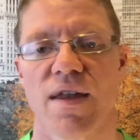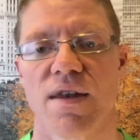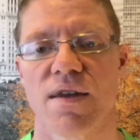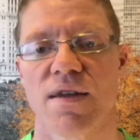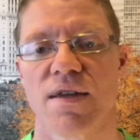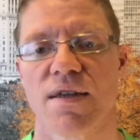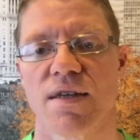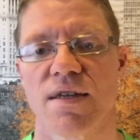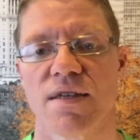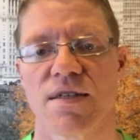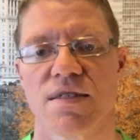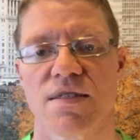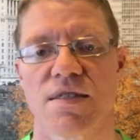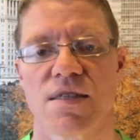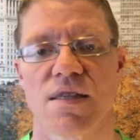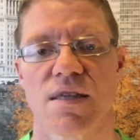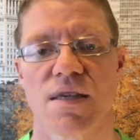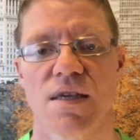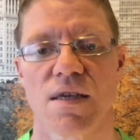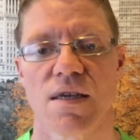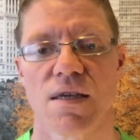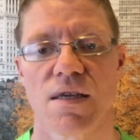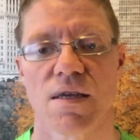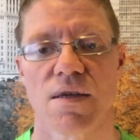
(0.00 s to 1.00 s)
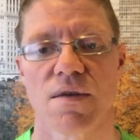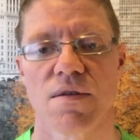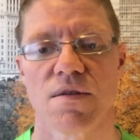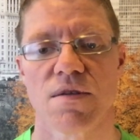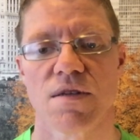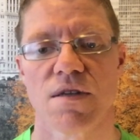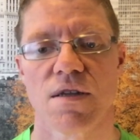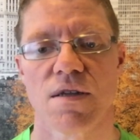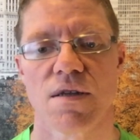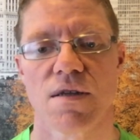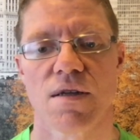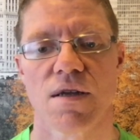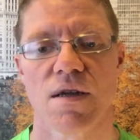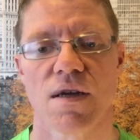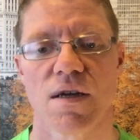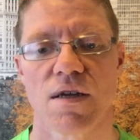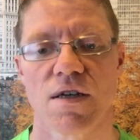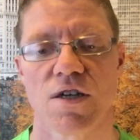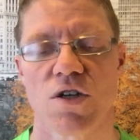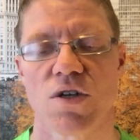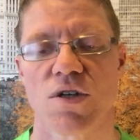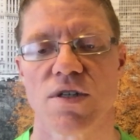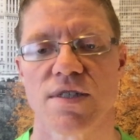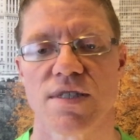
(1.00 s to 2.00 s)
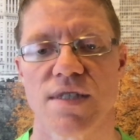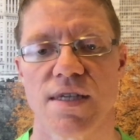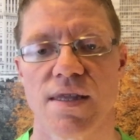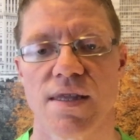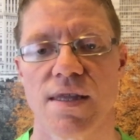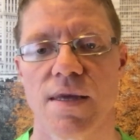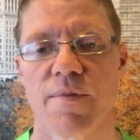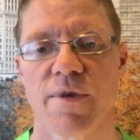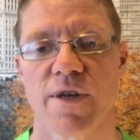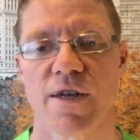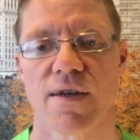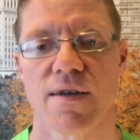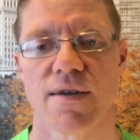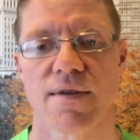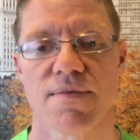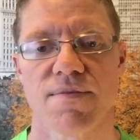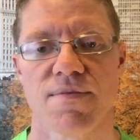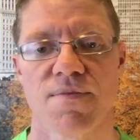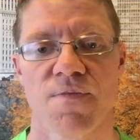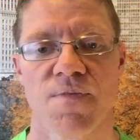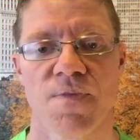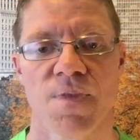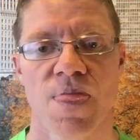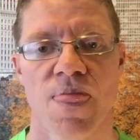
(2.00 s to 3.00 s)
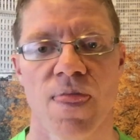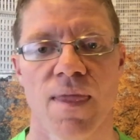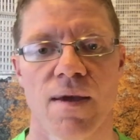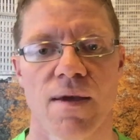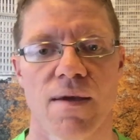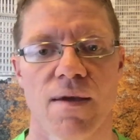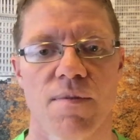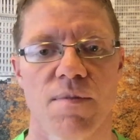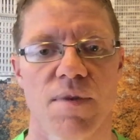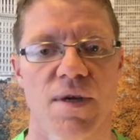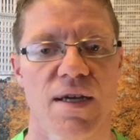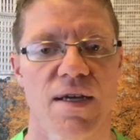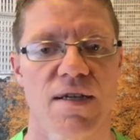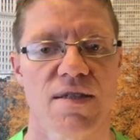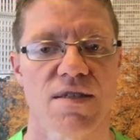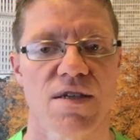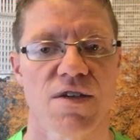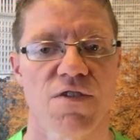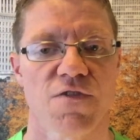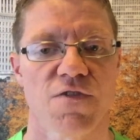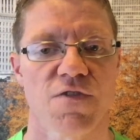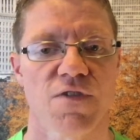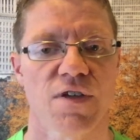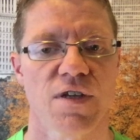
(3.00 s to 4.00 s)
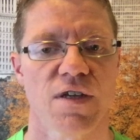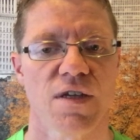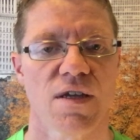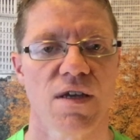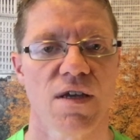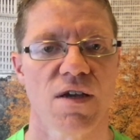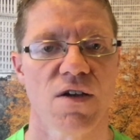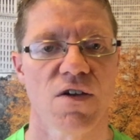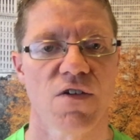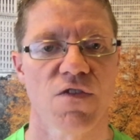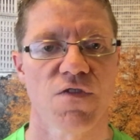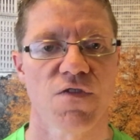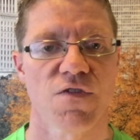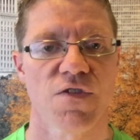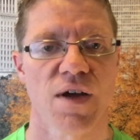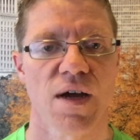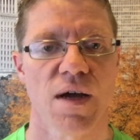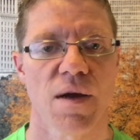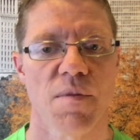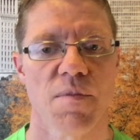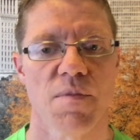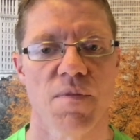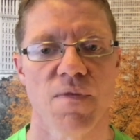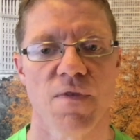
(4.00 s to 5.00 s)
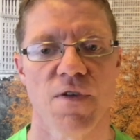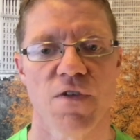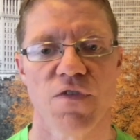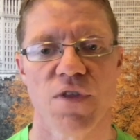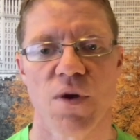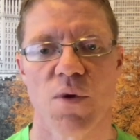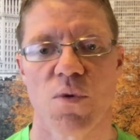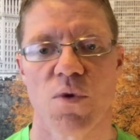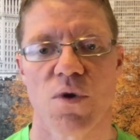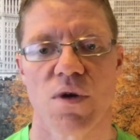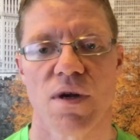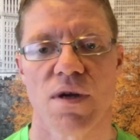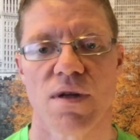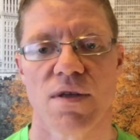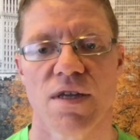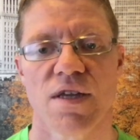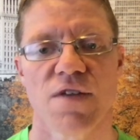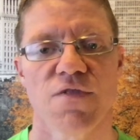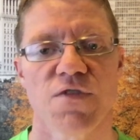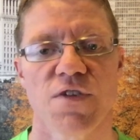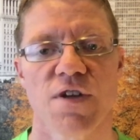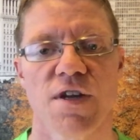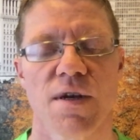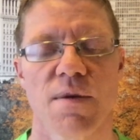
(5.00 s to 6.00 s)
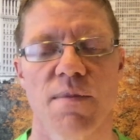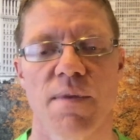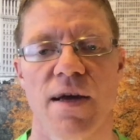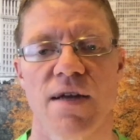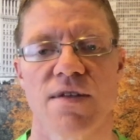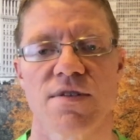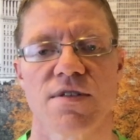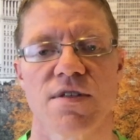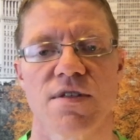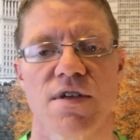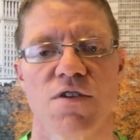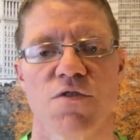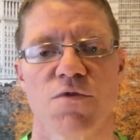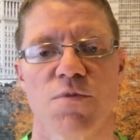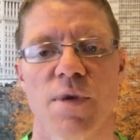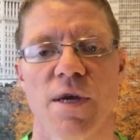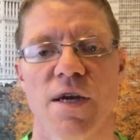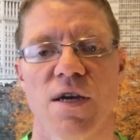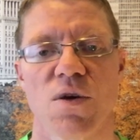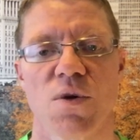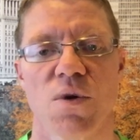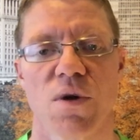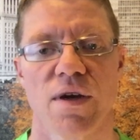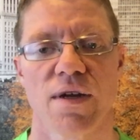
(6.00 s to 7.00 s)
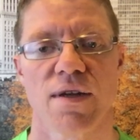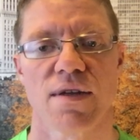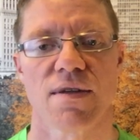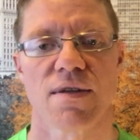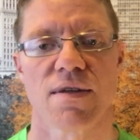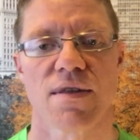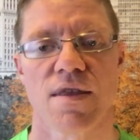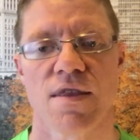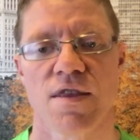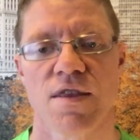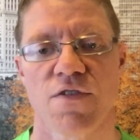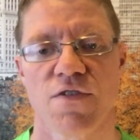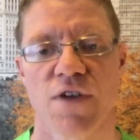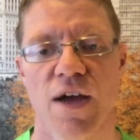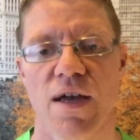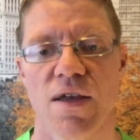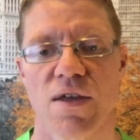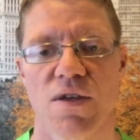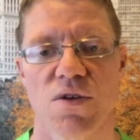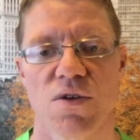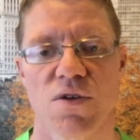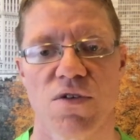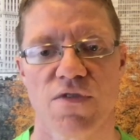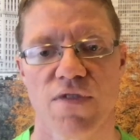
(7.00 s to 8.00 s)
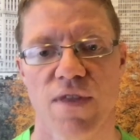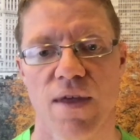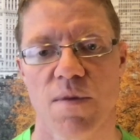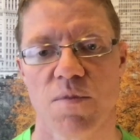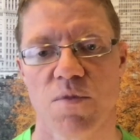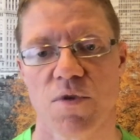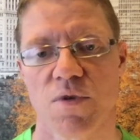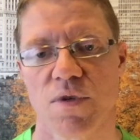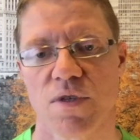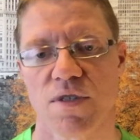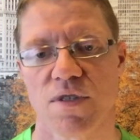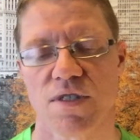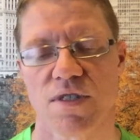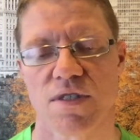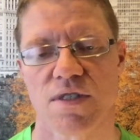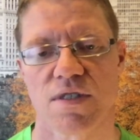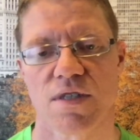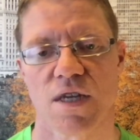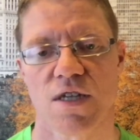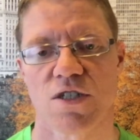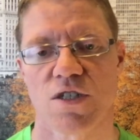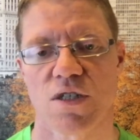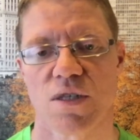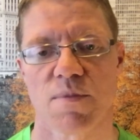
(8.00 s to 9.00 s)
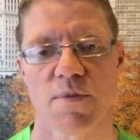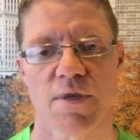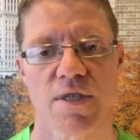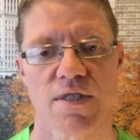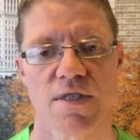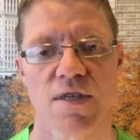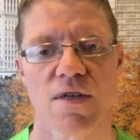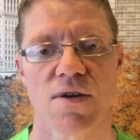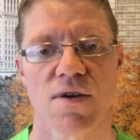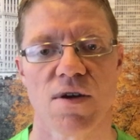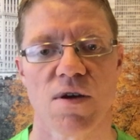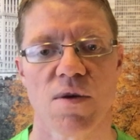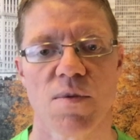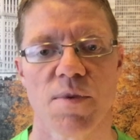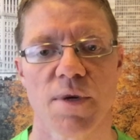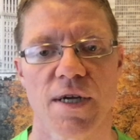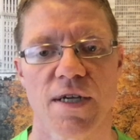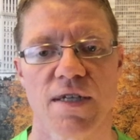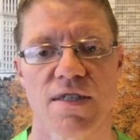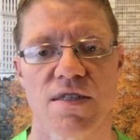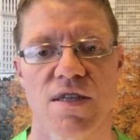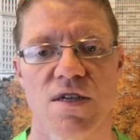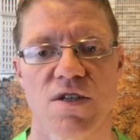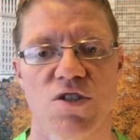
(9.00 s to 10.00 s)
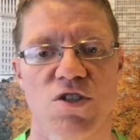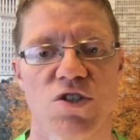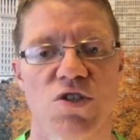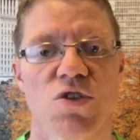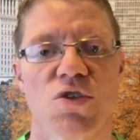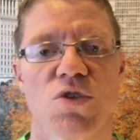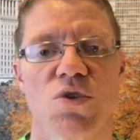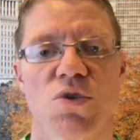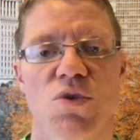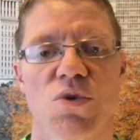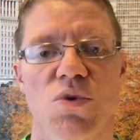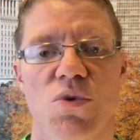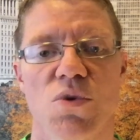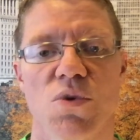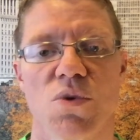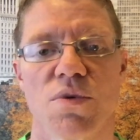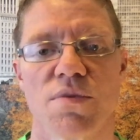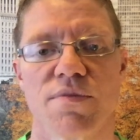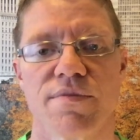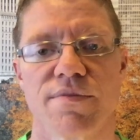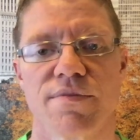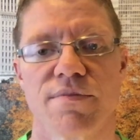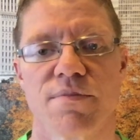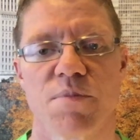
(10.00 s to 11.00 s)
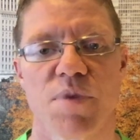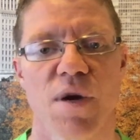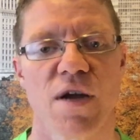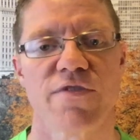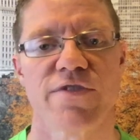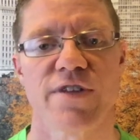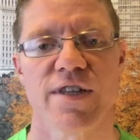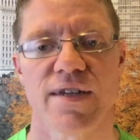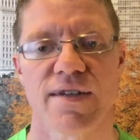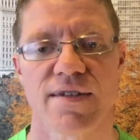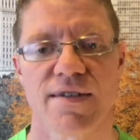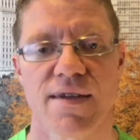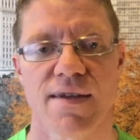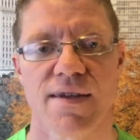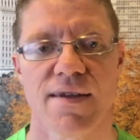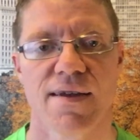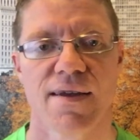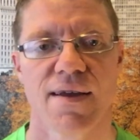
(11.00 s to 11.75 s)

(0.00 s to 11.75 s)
is the currency limited? Because if there were infinite amounts of Bitcoin, the value of them would essentially be zero, because they're too prevalent.